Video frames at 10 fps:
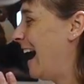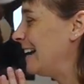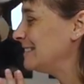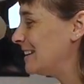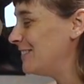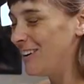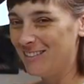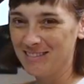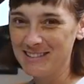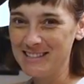I love
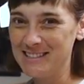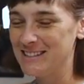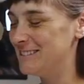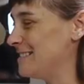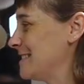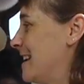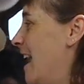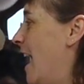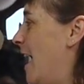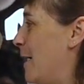all of the details.
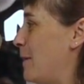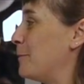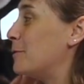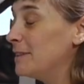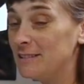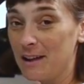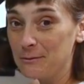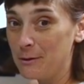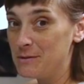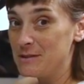I'm really glad I
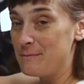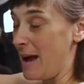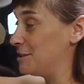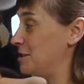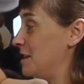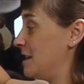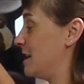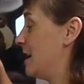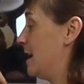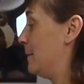went with the
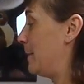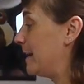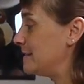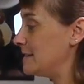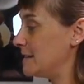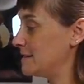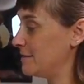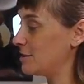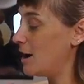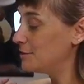matching binding
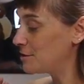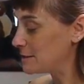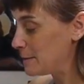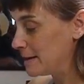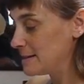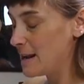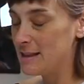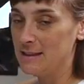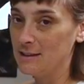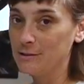instead of the contrast binding. I
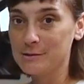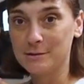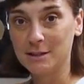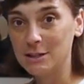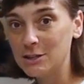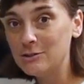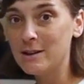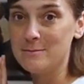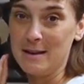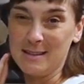think it looks really cute
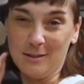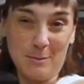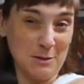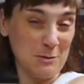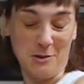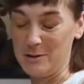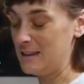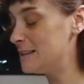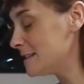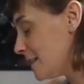and it makes it look much more
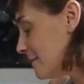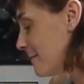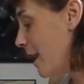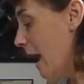cohesive.